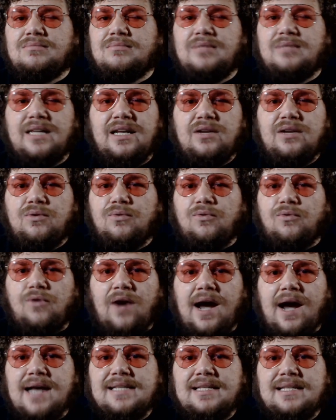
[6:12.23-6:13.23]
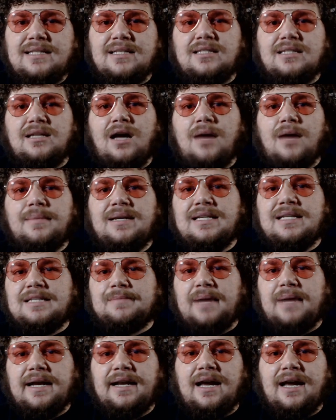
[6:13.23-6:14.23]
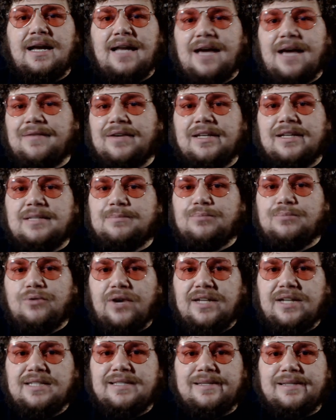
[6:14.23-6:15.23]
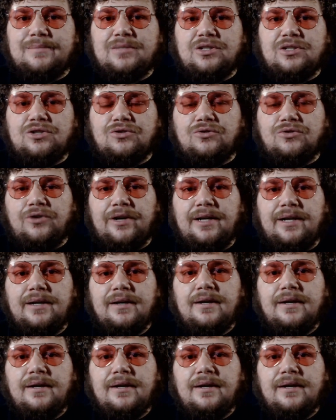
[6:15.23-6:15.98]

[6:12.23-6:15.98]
didn't rise as a zombie despite not having its brainstem destroyed,